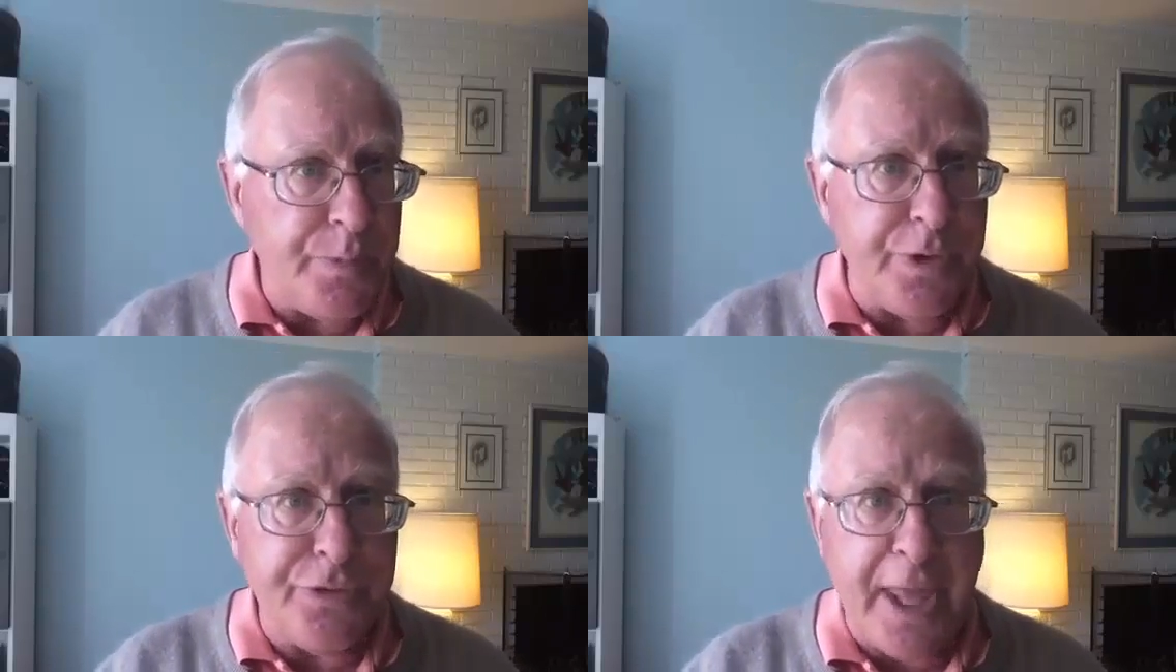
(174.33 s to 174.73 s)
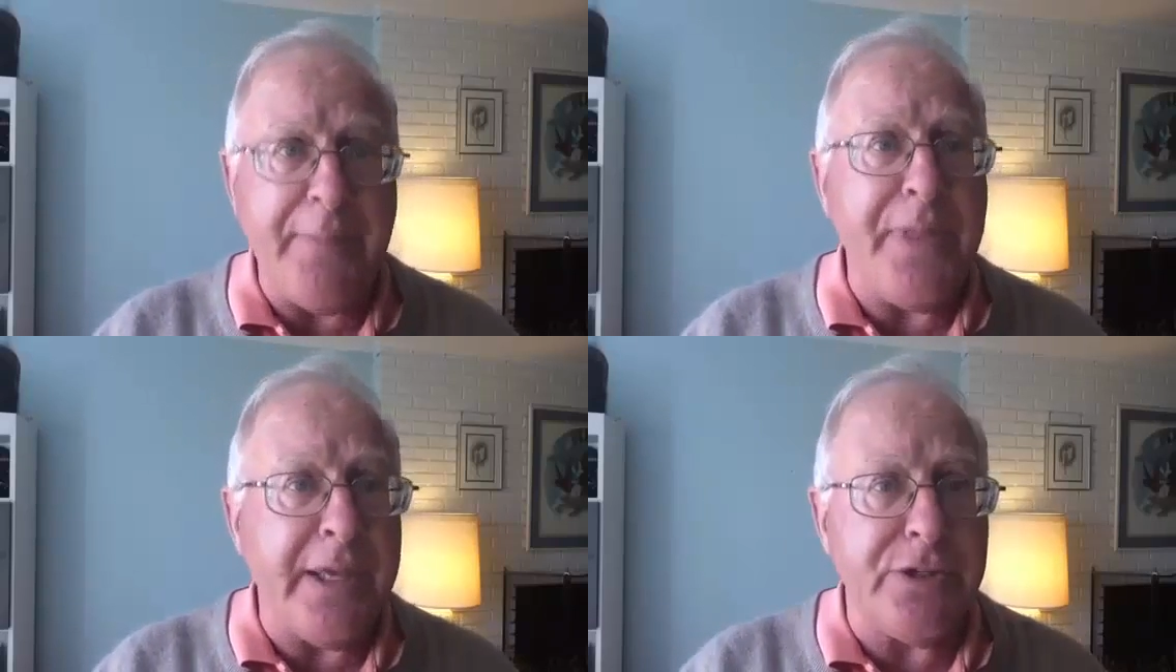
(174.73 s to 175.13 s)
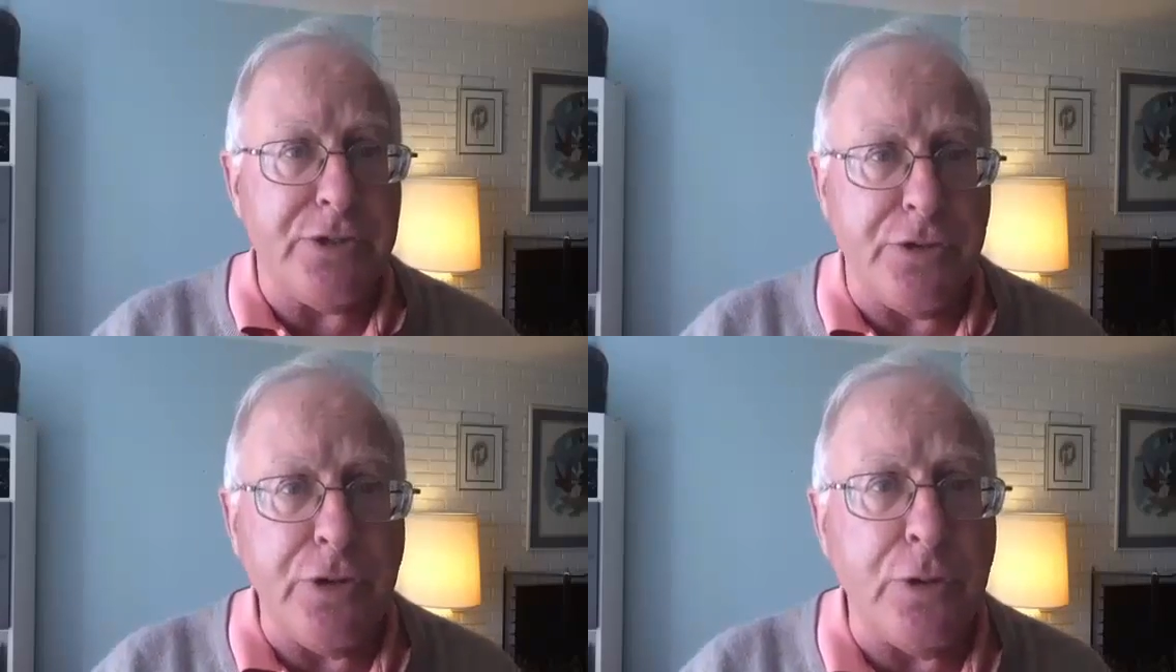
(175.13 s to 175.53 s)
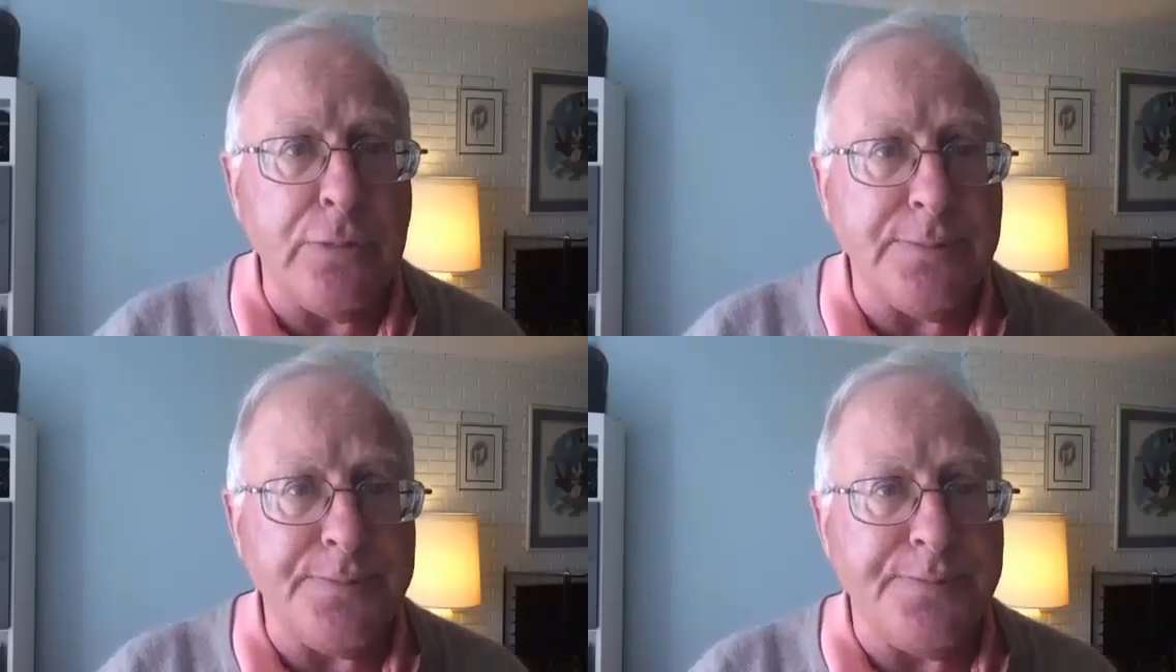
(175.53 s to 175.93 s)
The same thing is
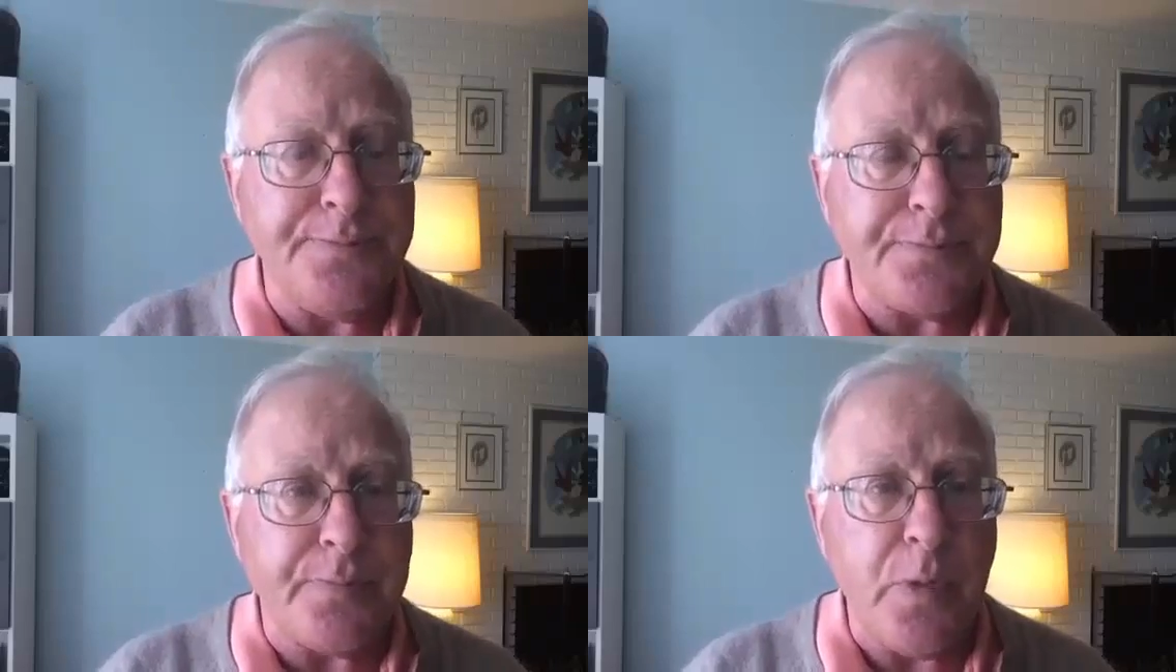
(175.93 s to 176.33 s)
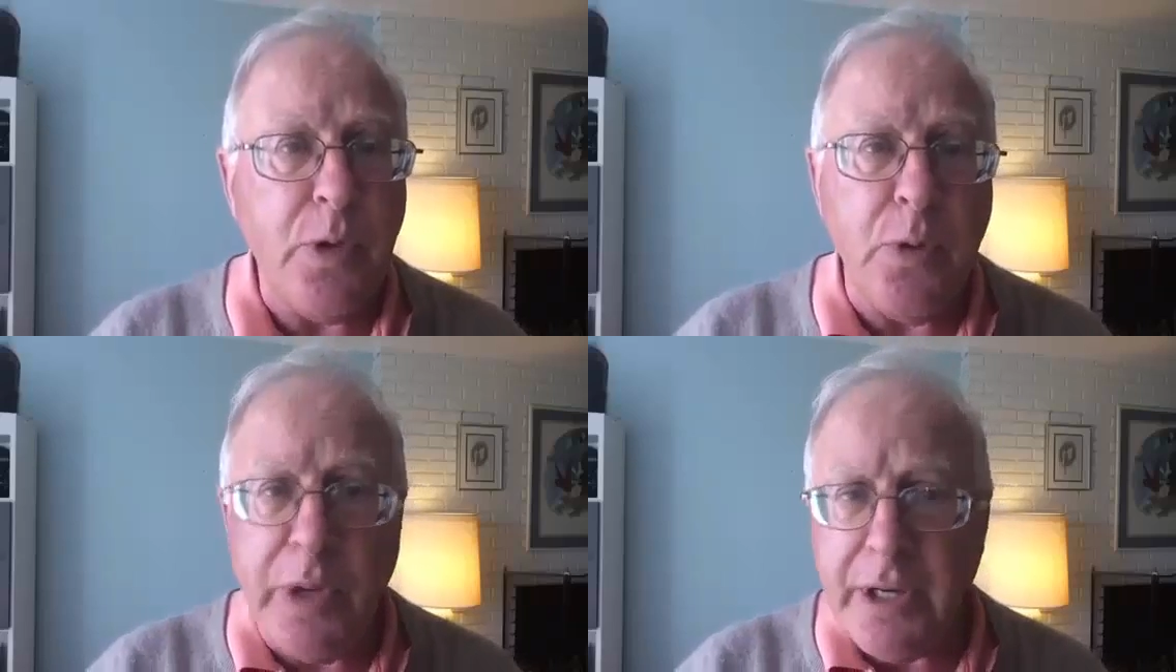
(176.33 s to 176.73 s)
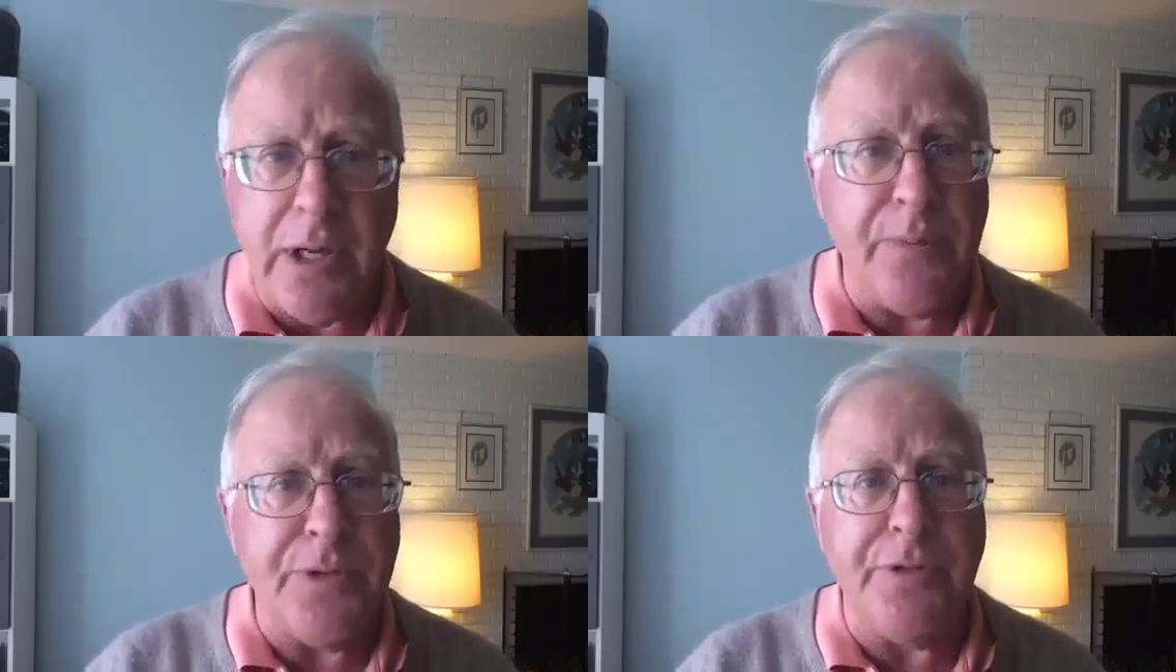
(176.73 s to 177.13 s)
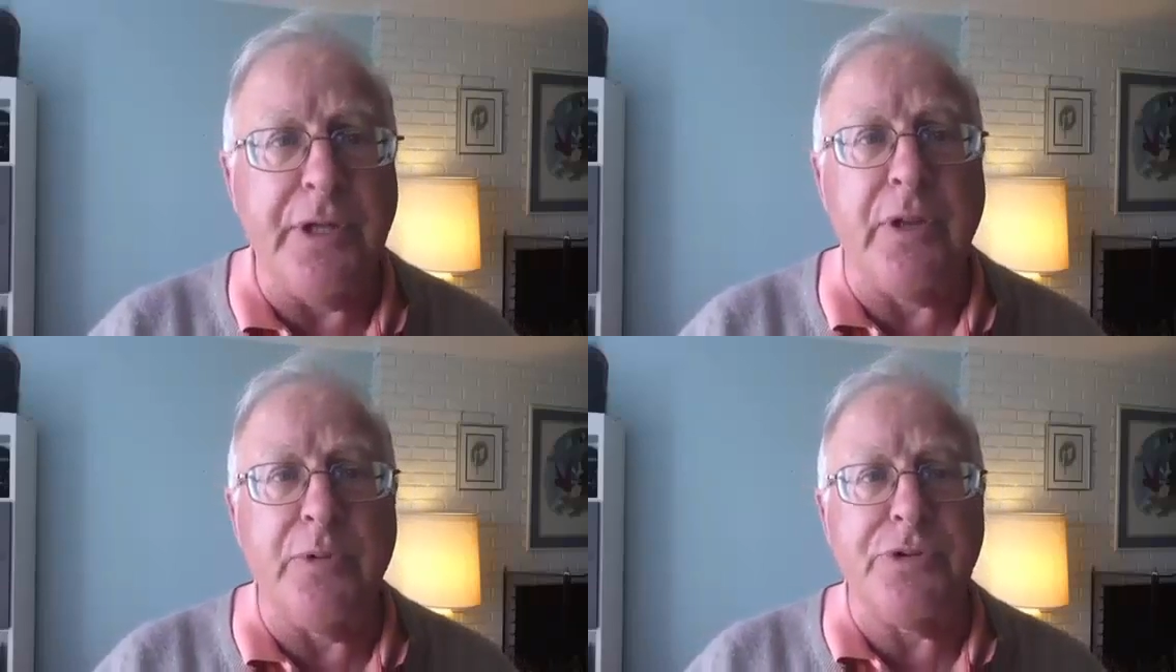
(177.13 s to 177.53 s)
true when it comes to
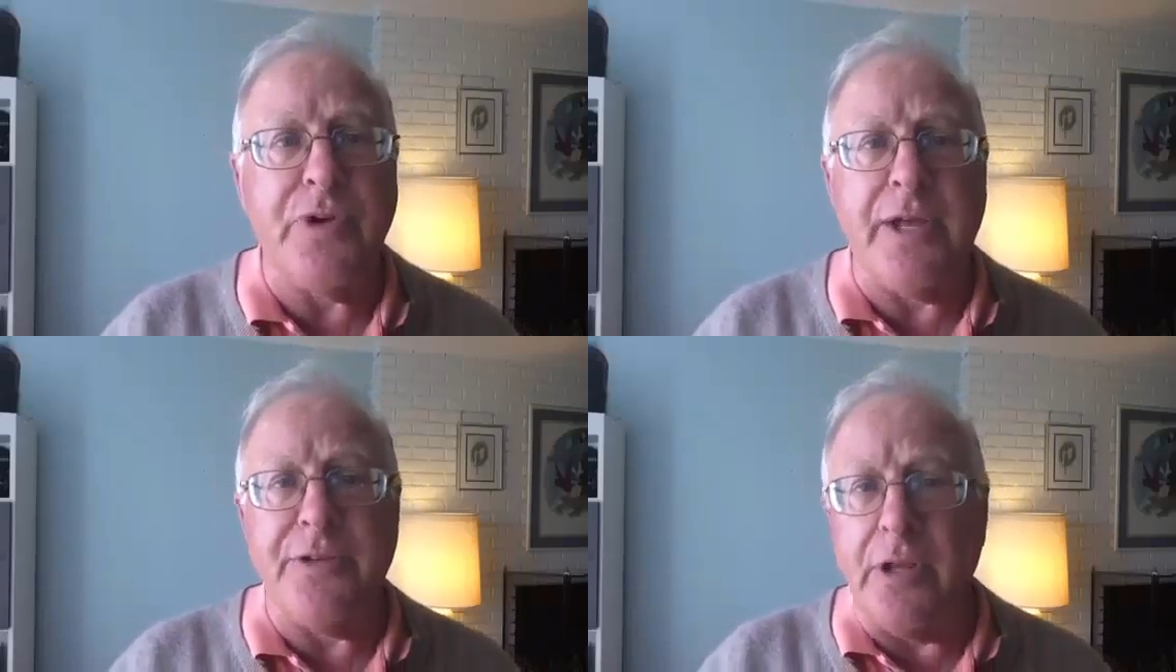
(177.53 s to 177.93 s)
dealing with stress.